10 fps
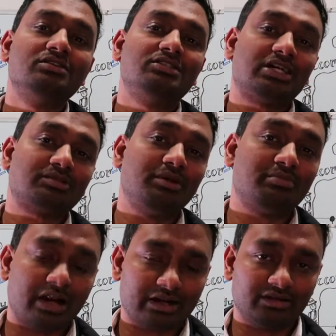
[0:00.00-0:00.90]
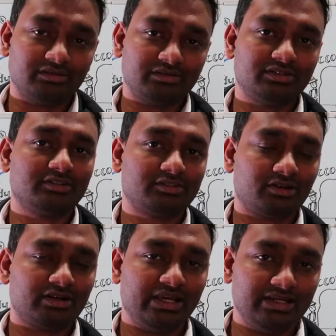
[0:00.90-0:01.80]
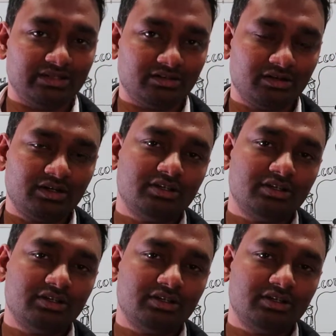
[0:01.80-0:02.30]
Just be practical. This is not India.